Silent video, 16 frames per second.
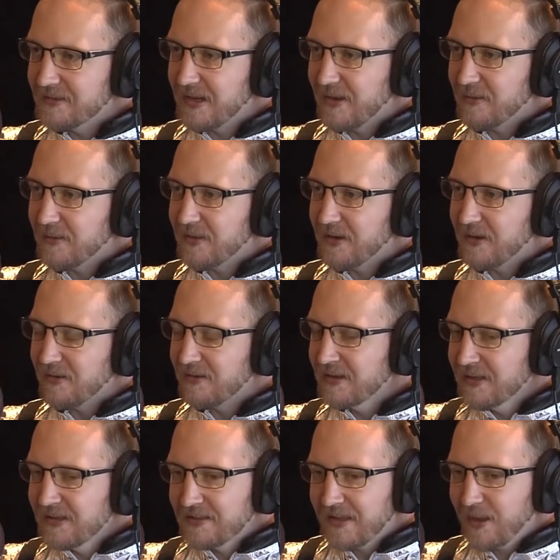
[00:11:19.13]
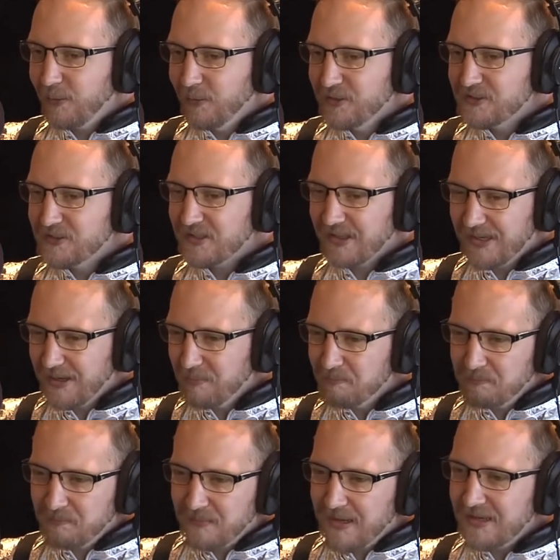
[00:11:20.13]
down there, mm-hmm. that was an
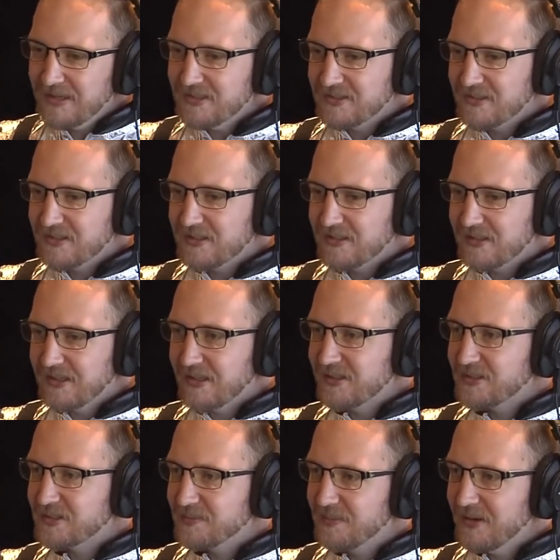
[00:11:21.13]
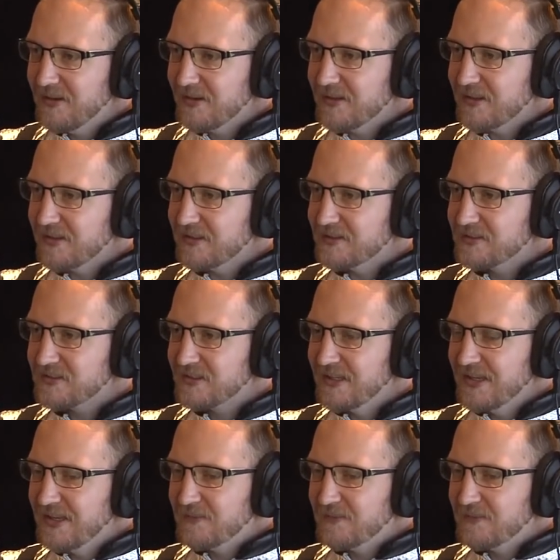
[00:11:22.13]
amazing experience mm-hmm.